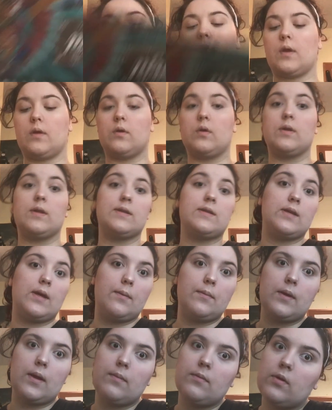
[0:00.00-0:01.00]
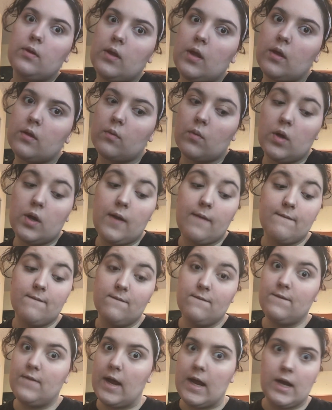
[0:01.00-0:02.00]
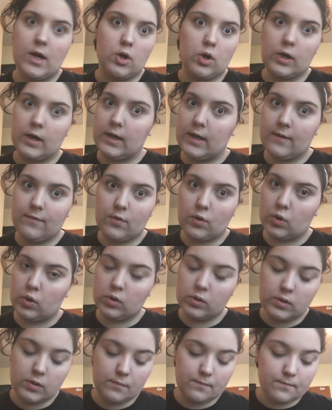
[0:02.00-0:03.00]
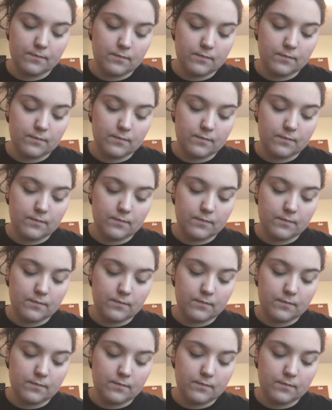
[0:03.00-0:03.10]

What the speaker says: Now do the same thing to the other one. Very difficult.